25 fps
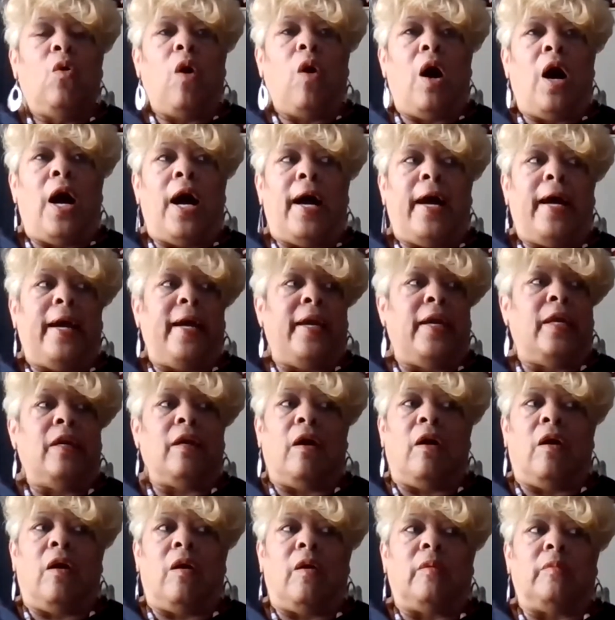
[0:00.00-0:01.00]

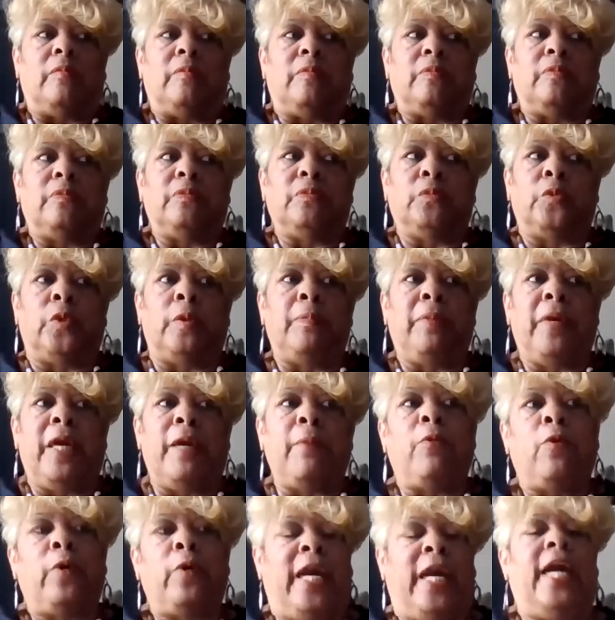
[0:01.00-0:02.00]
When
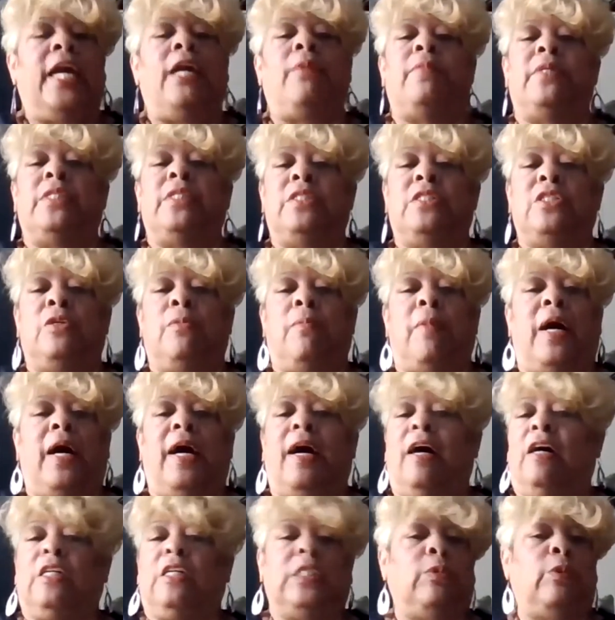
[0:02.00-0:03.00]
people came into my
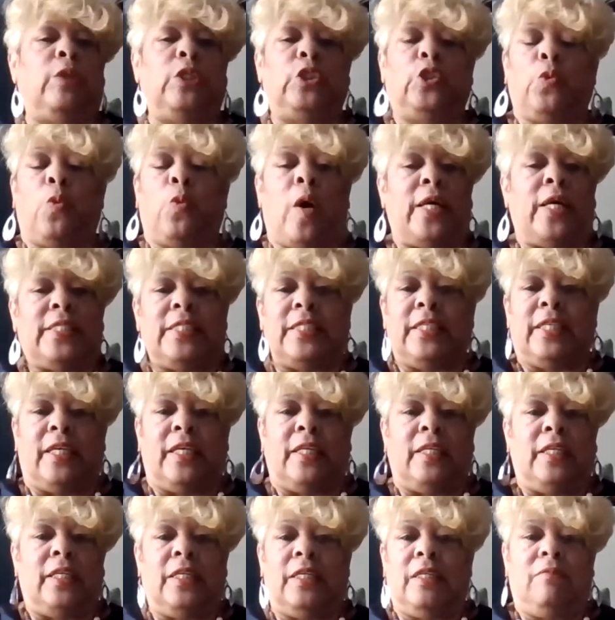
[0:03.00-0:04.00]
house, which
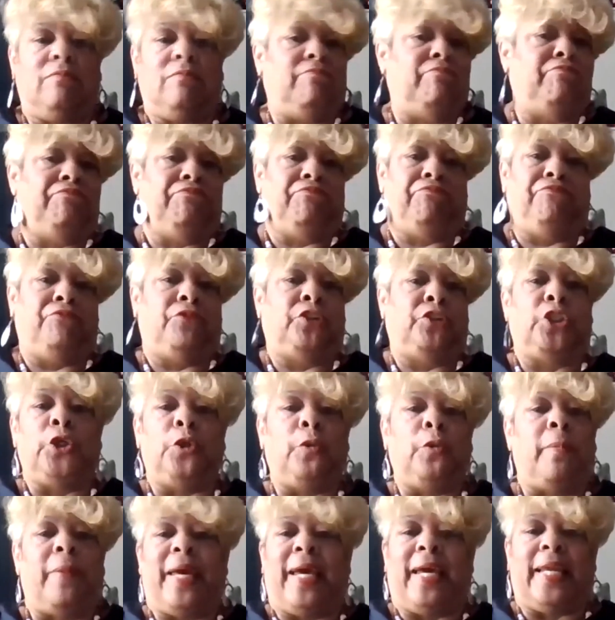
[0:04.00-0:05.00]
wasn't
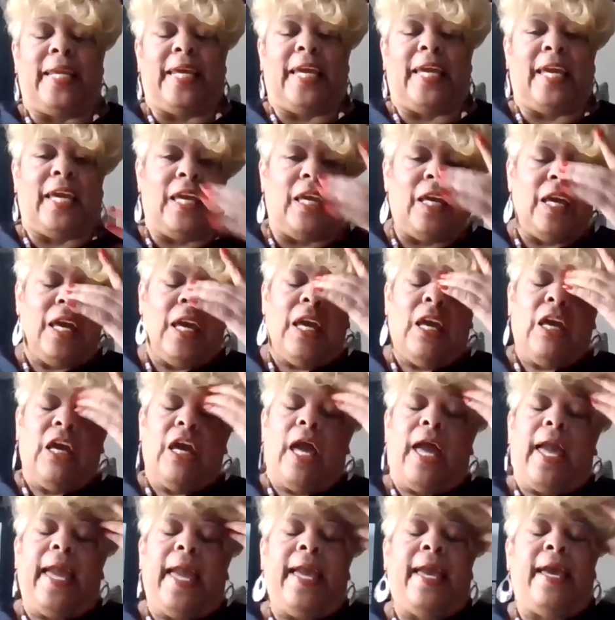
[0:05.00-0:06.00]
too many,
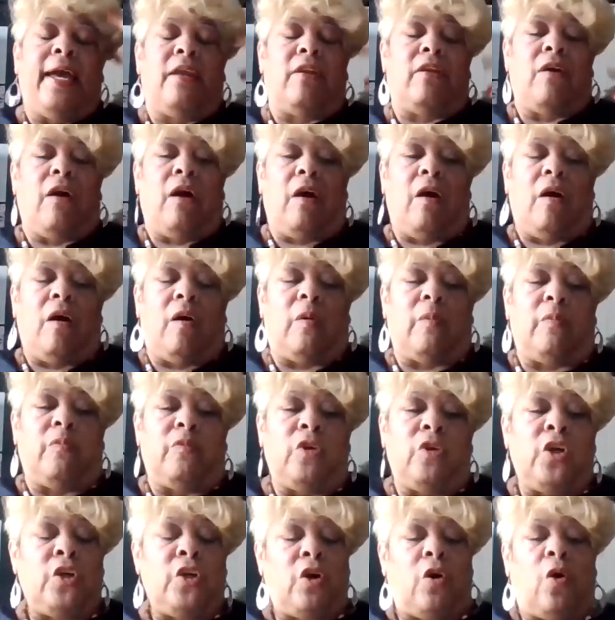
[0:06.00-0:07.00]
and,
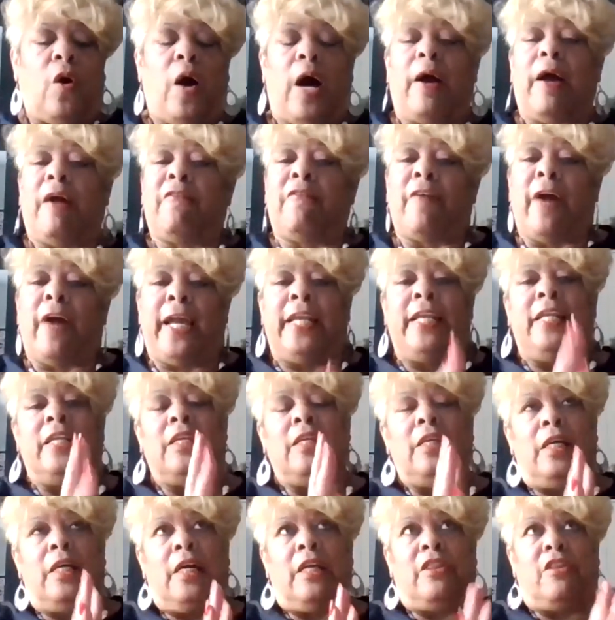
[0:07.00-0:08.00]
right
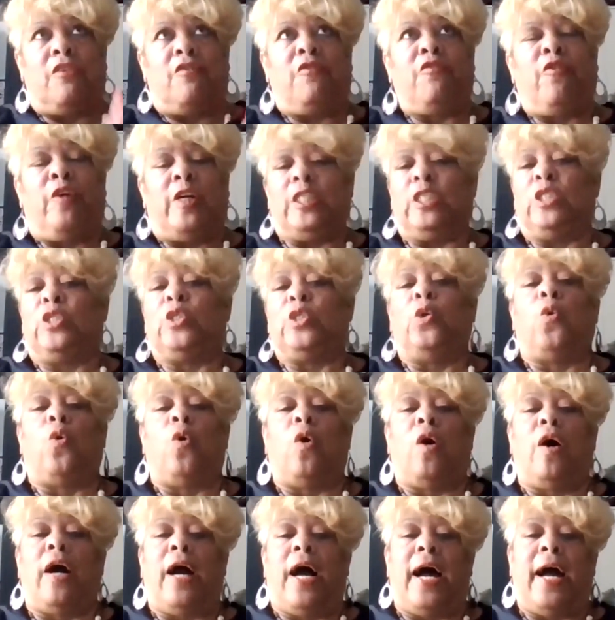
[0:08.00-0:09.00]
at the front
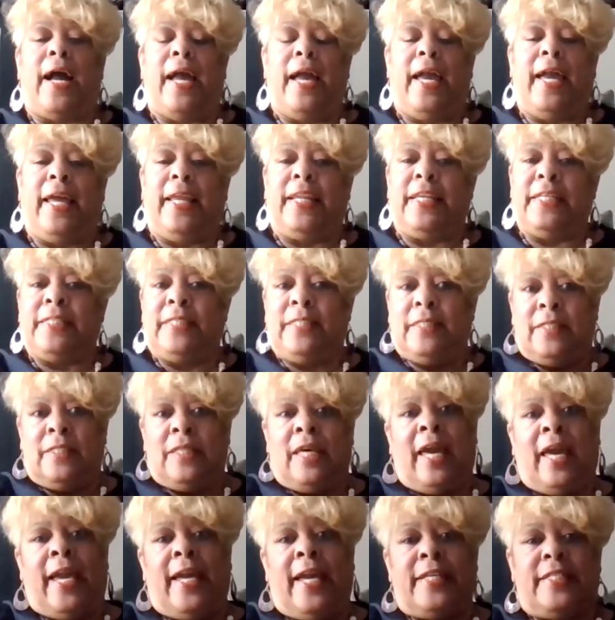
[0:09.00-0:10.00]
door, I had
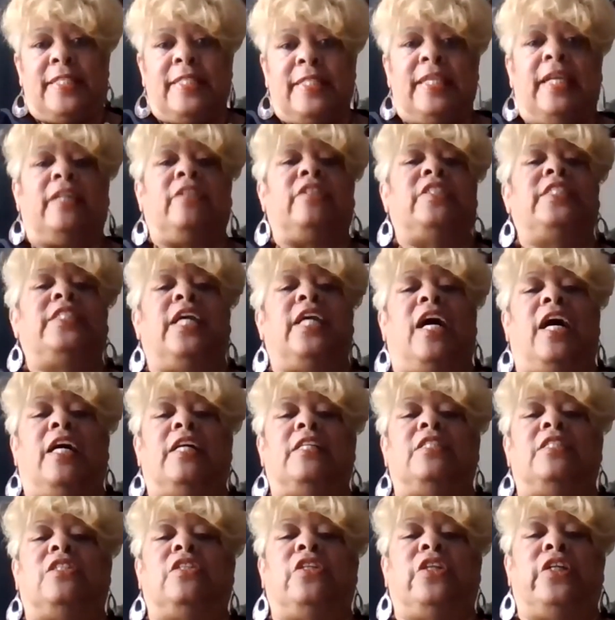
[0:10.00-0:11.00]
hand
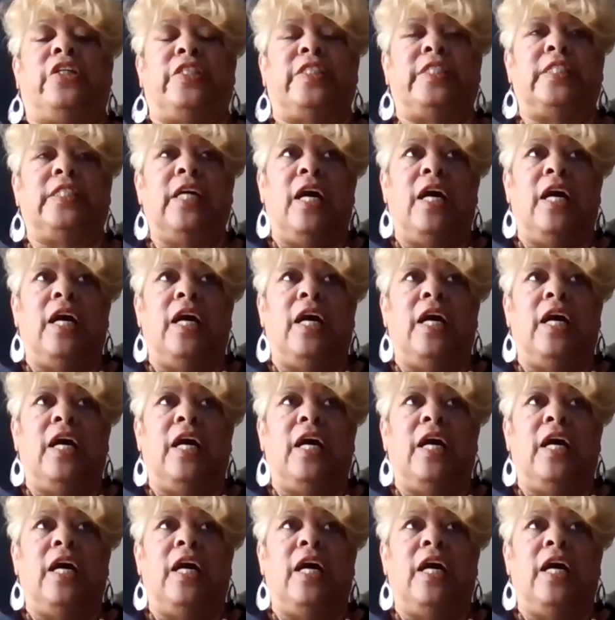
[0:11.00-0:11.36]
sanitizers,